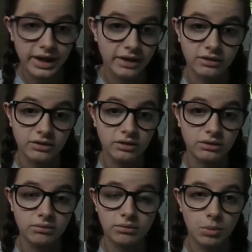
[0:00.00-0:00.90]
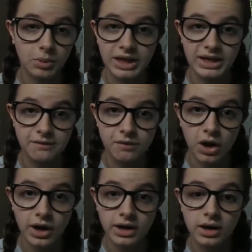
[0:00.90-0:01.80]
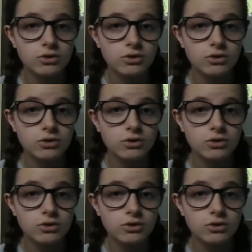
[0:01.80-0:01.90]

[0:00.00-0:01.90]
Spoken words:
is completely fine.